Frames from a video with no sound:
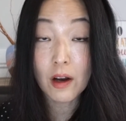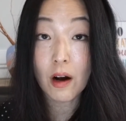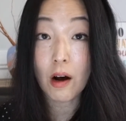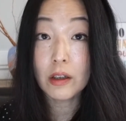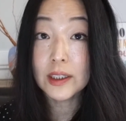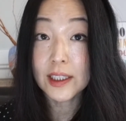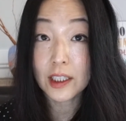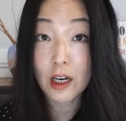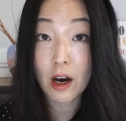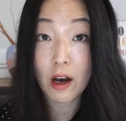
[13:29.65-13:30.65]
all in a
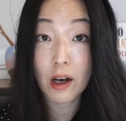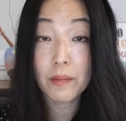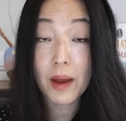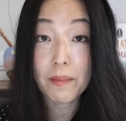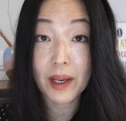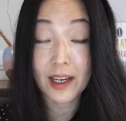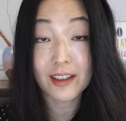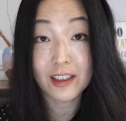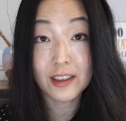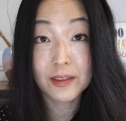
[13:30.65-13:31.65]
calm
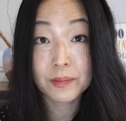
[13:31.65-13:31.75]
manner.